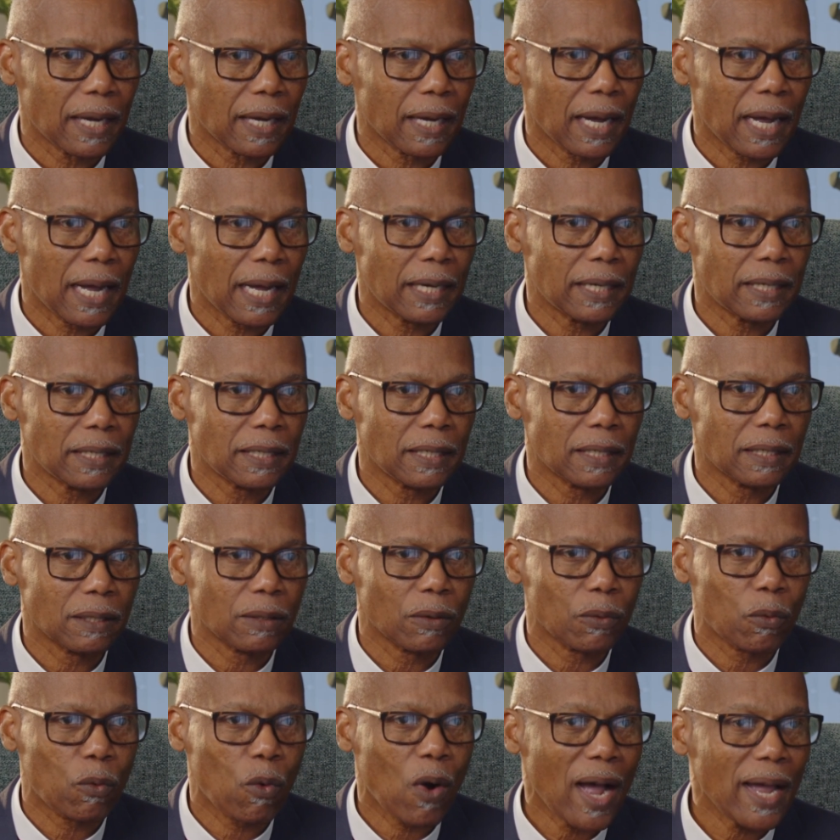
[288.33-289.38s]
And
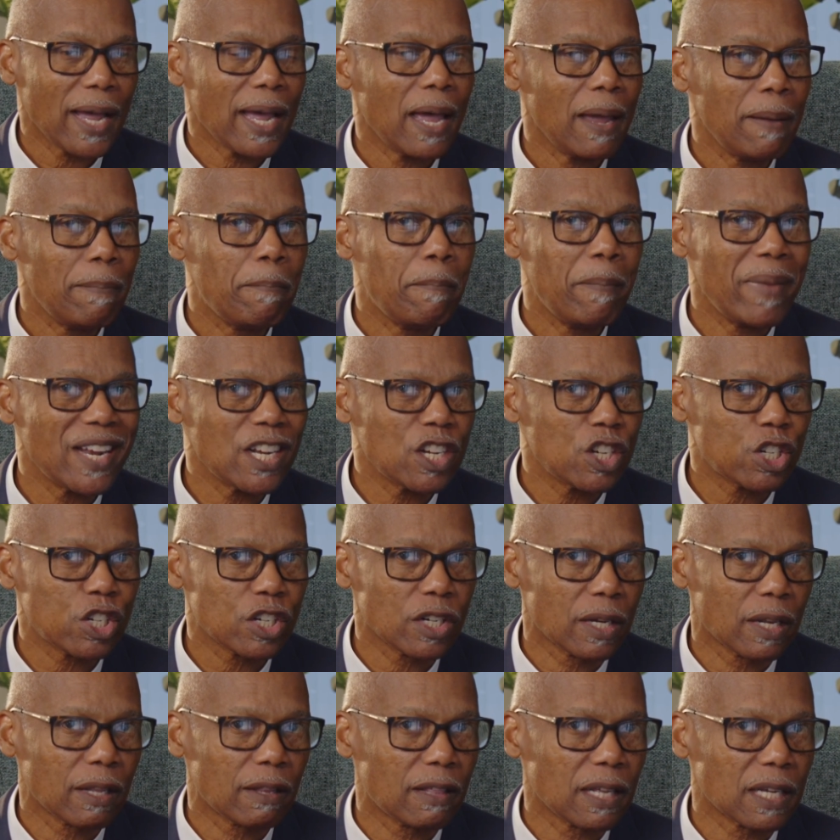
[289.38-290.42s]
why I
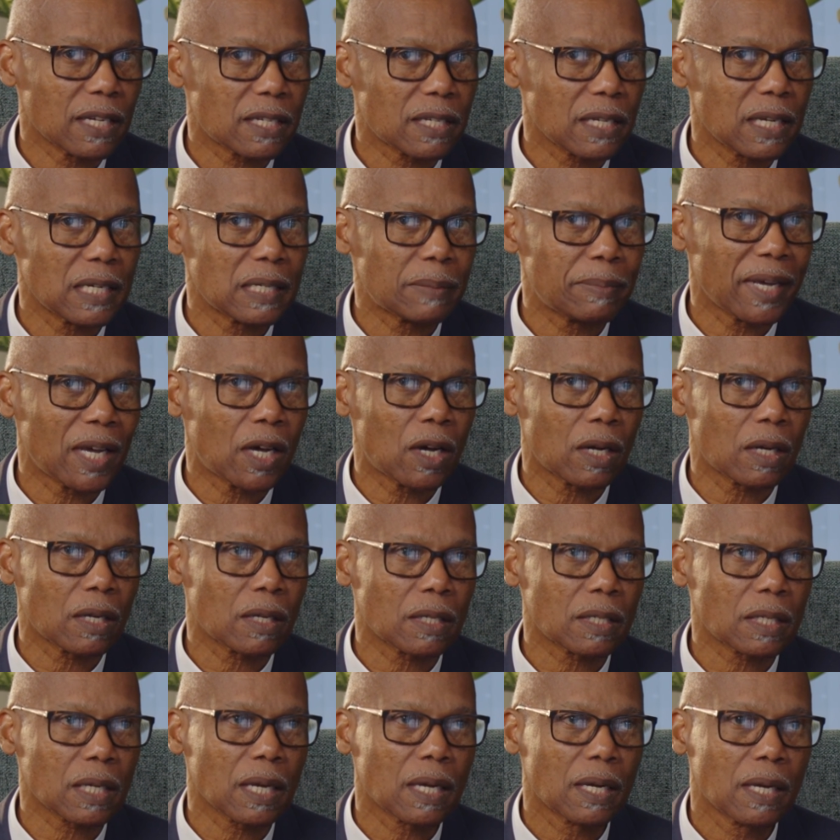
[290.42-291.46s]
mention this is
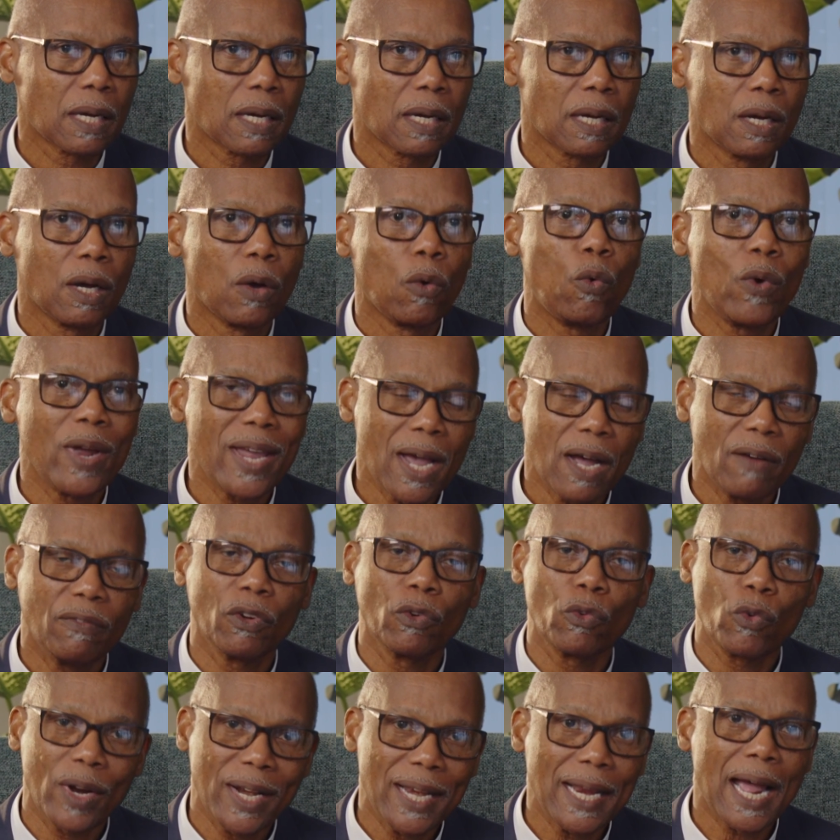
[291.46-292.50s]
because we have
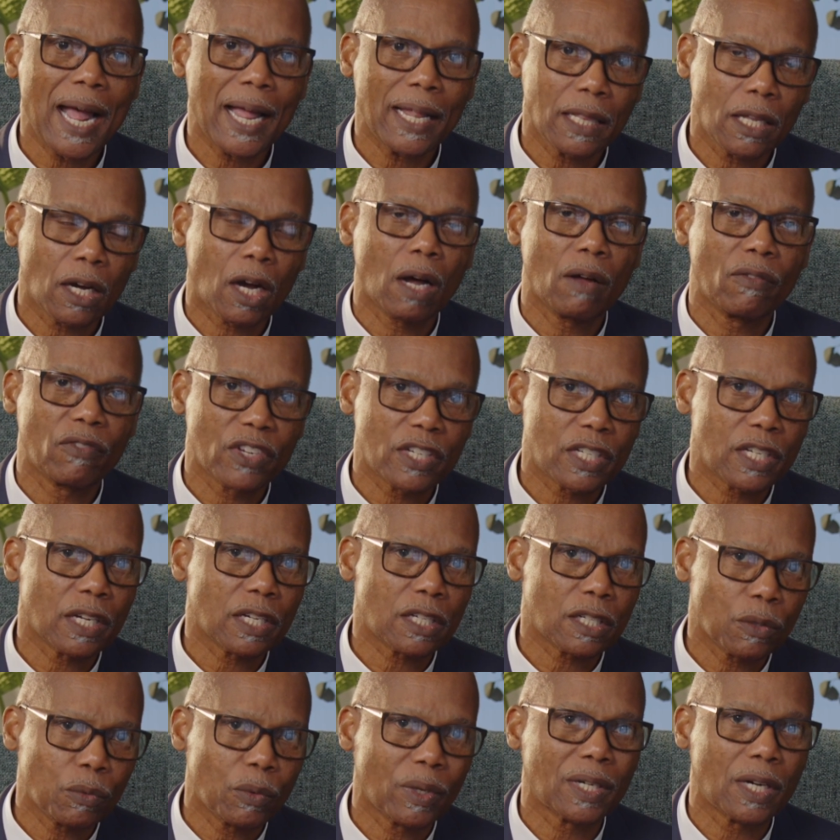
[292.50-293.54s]
already had the
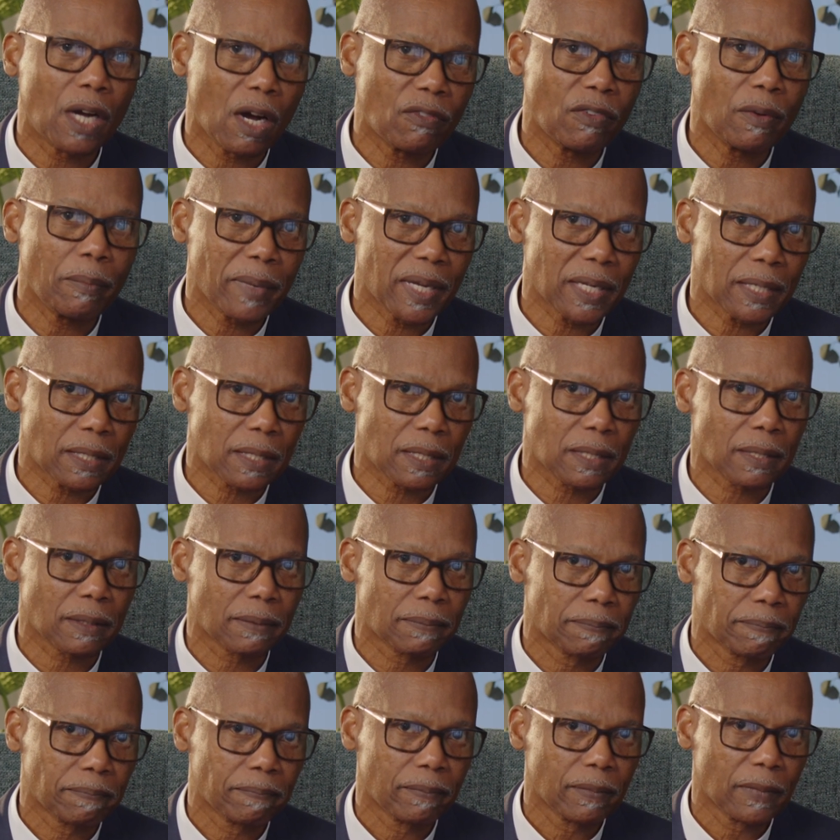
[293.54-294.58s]
conversation with governments.
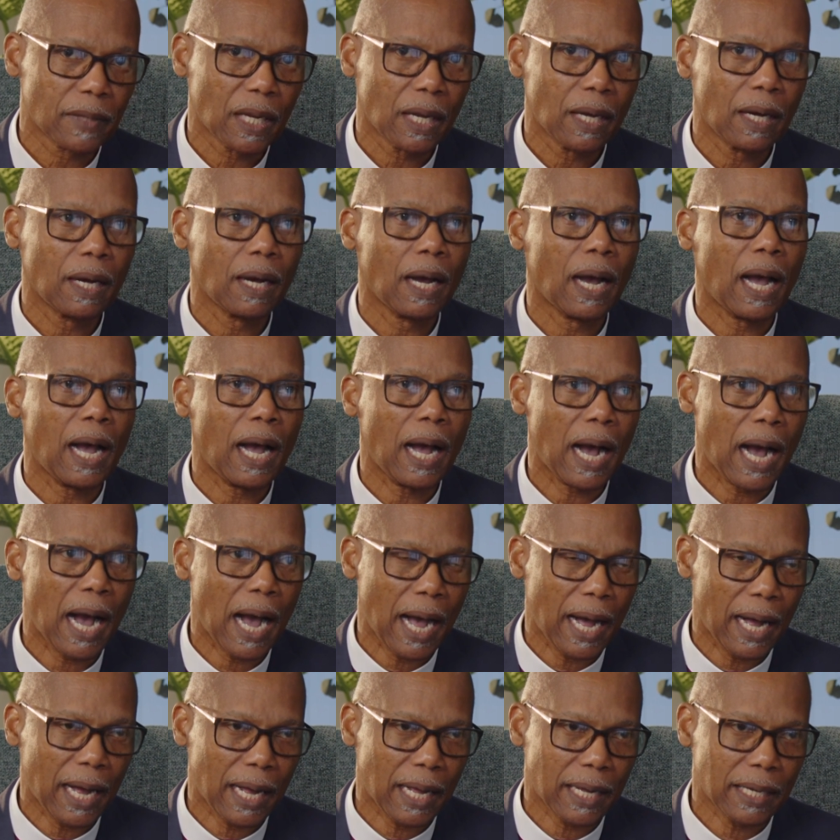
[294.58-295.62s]

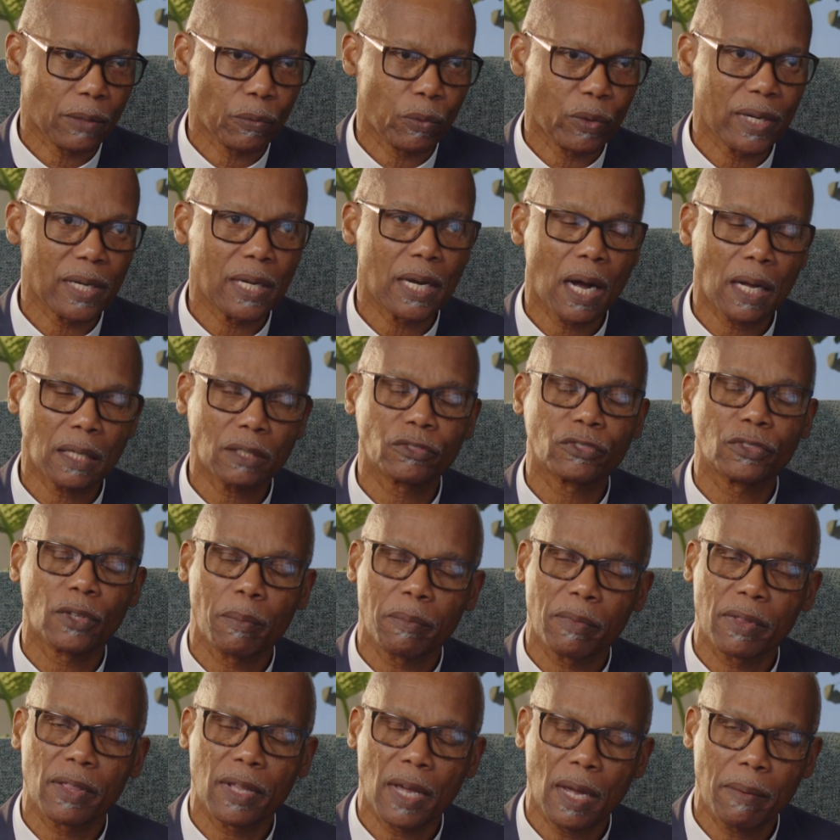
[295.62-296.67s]
And we got
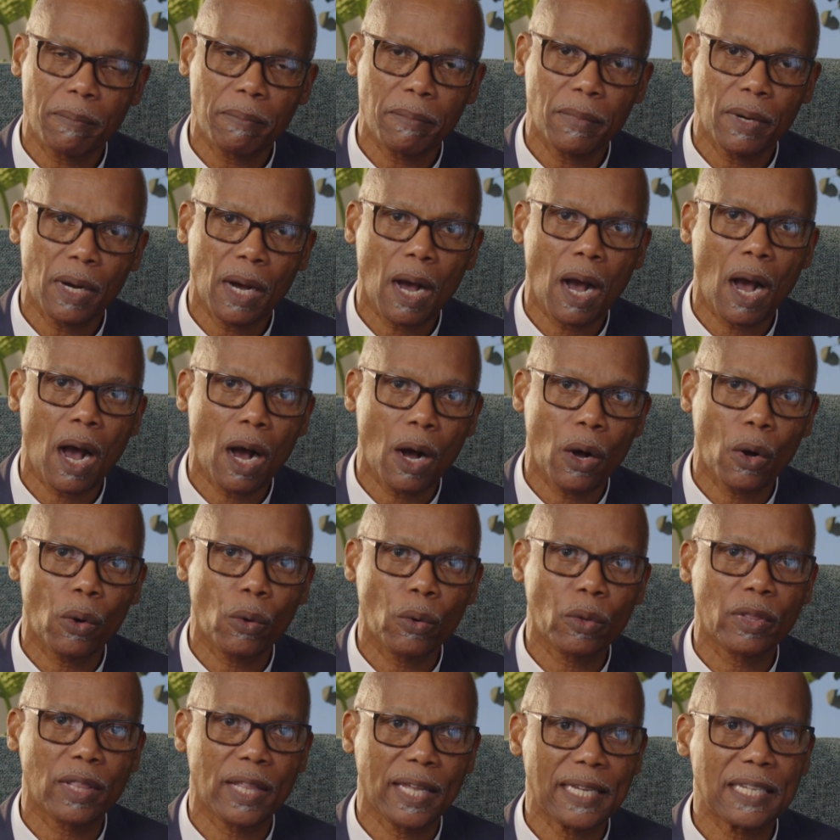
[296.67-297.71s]
from them
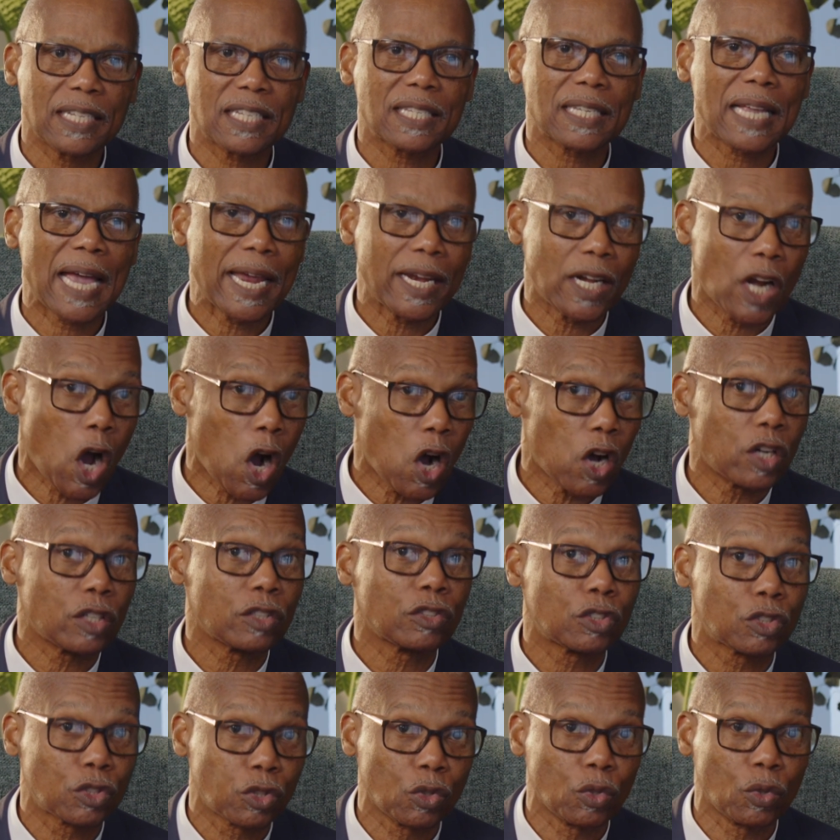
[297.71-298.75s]
how they sign
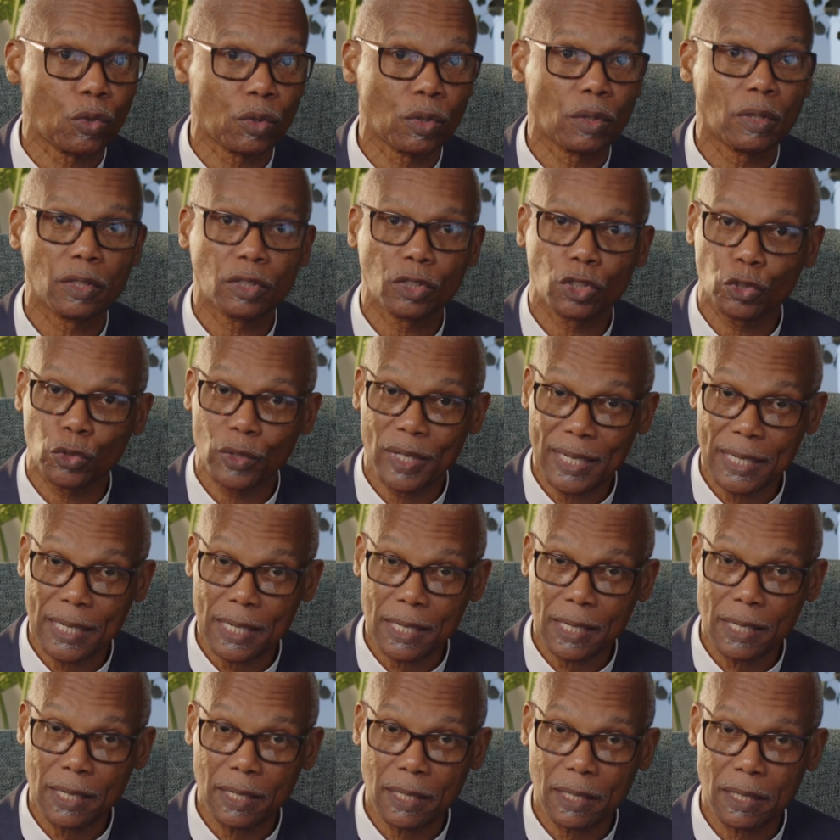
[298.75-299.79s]
on to
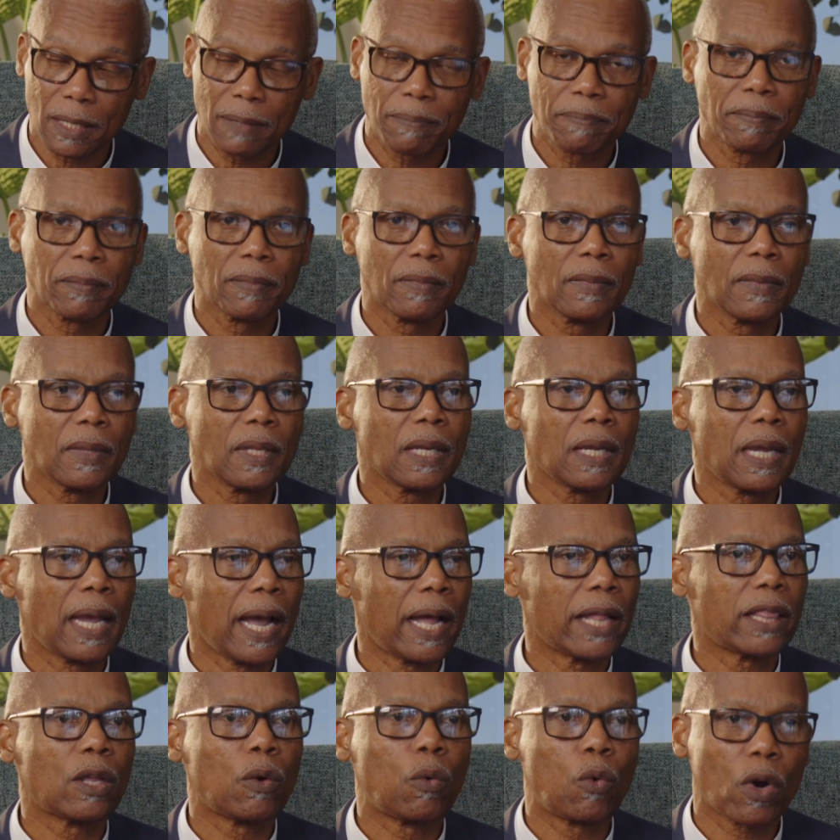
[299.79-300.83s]
treaties
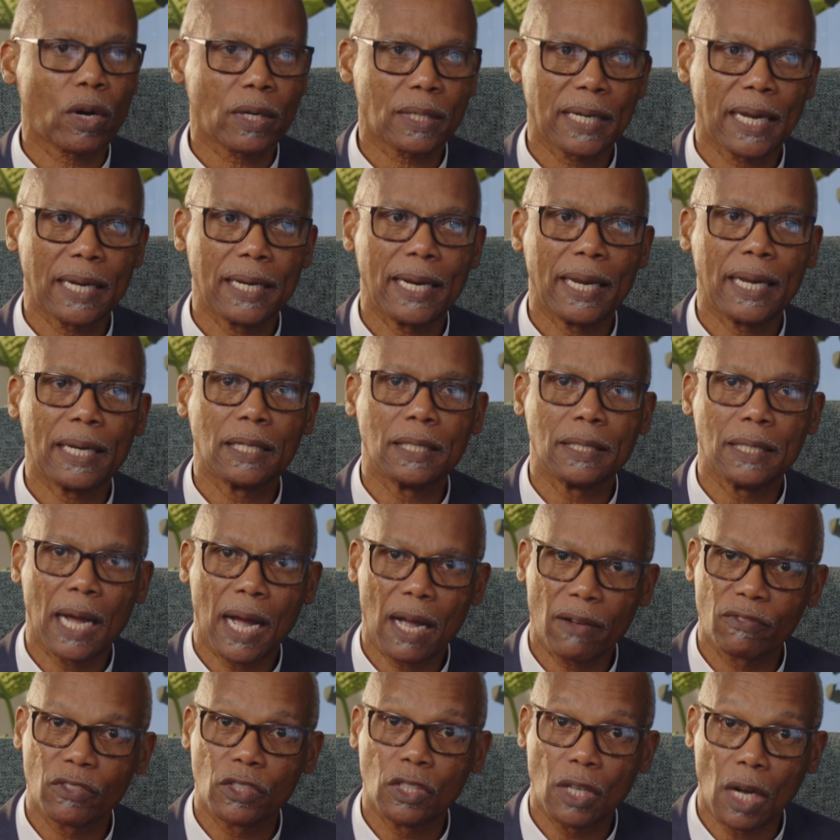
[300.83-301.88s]
and the work that they
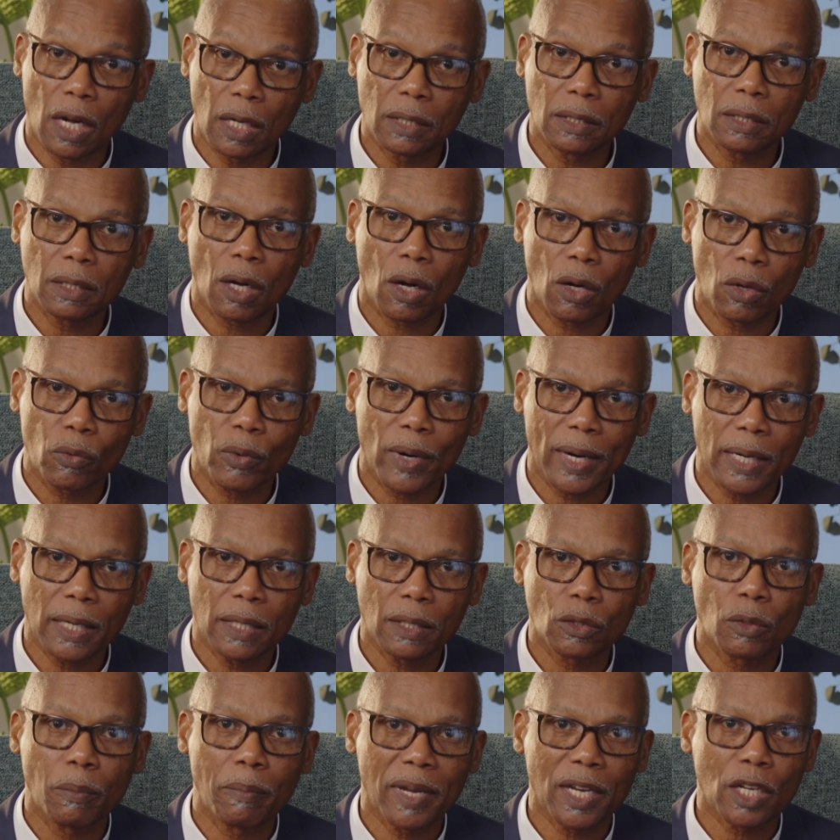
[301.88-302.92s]
have done already
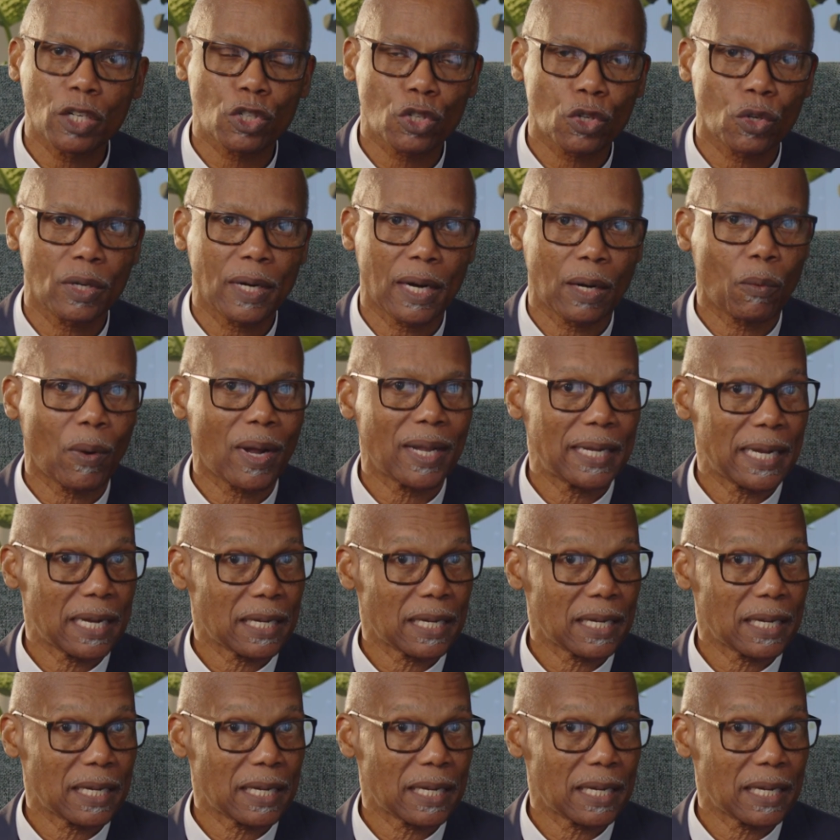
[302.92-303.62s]
to make sure that what they